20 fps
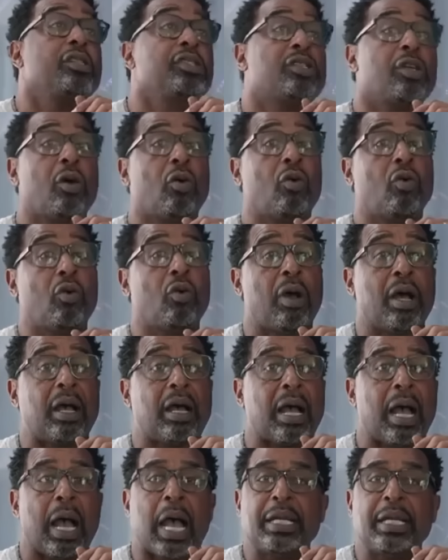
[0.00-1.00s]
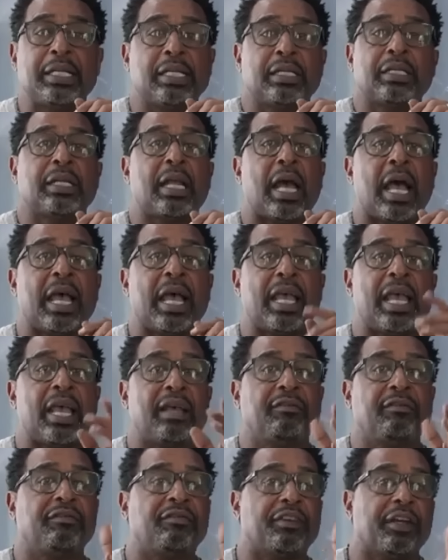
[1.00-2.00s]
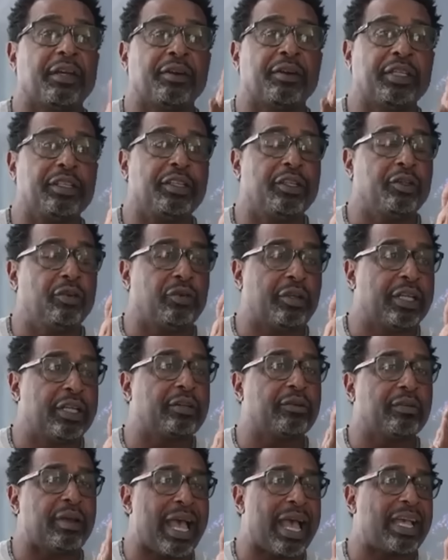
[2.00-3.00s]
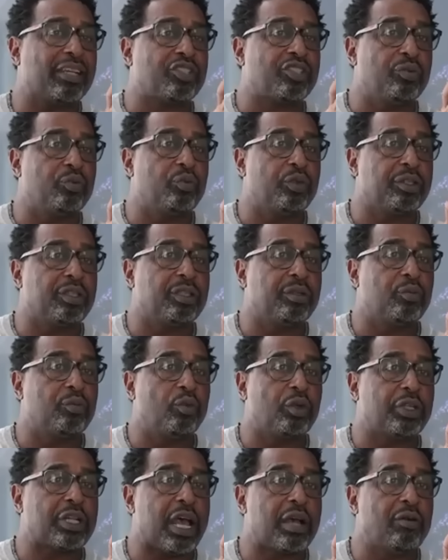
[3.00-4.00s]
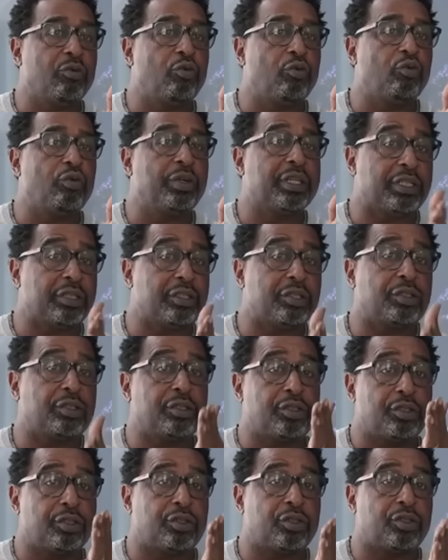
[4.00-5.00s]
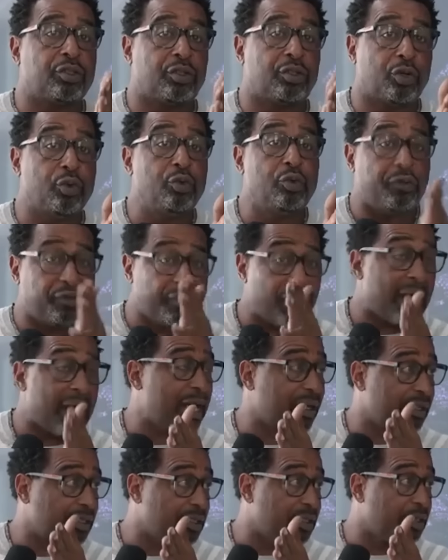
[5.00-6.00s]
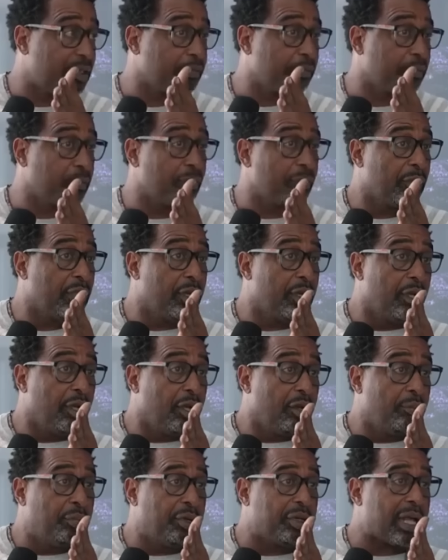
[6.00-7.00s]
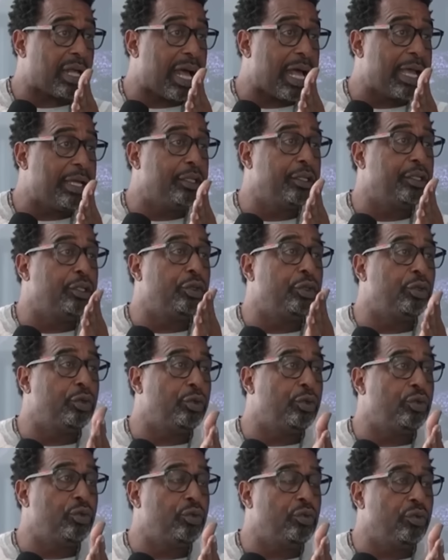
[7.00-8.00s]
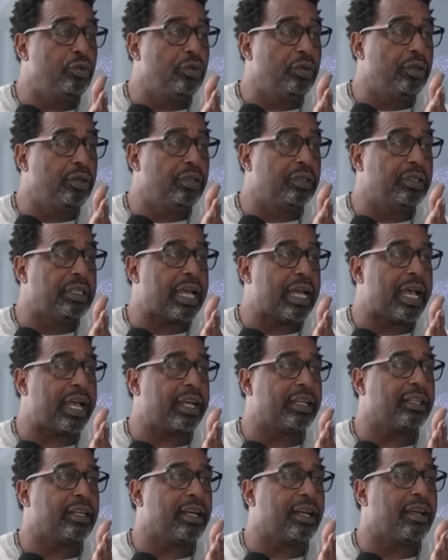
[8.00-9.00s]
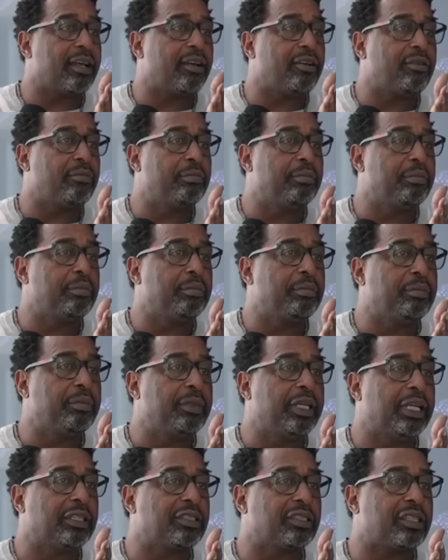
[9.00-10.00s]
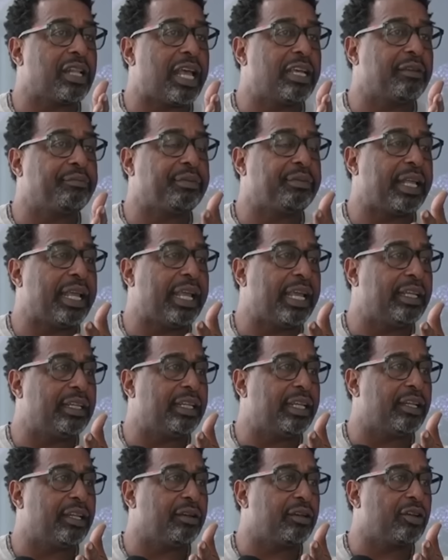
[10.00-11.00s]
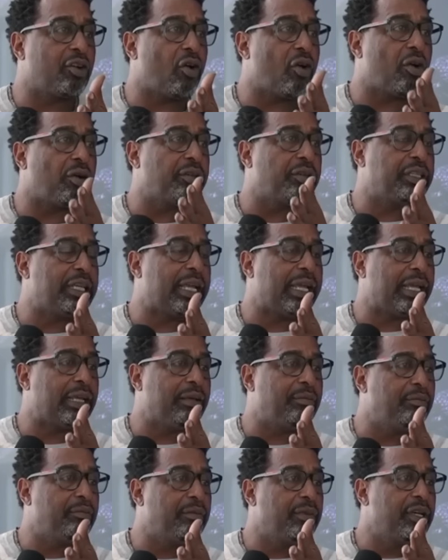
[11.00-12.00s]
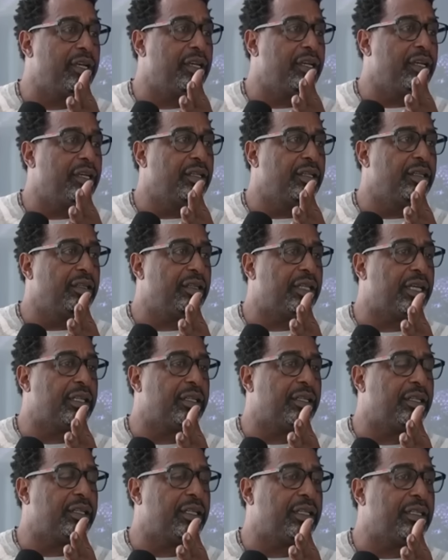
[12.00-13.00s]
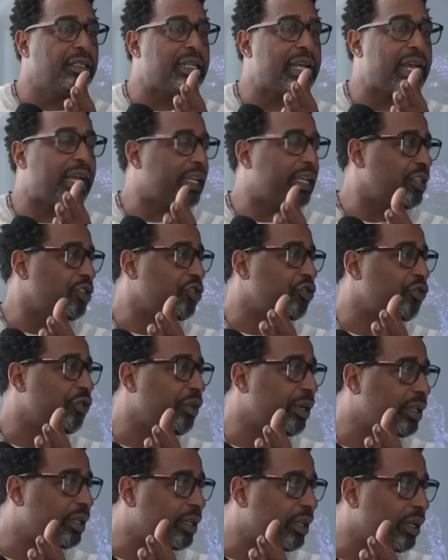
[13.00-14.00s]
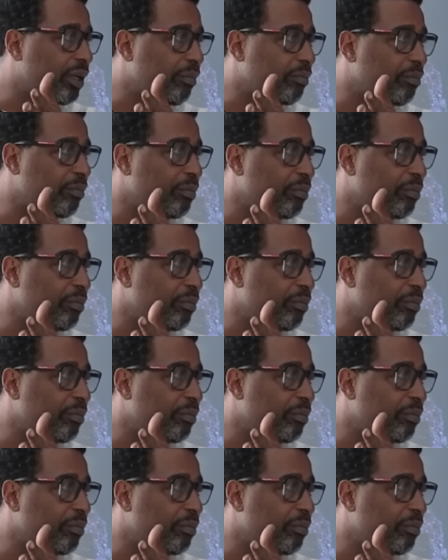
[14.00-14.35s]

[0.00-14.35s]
So I had very little interaction with him when I went to Fox, but I knew that it's like playing in a card game that the deck is tricked up.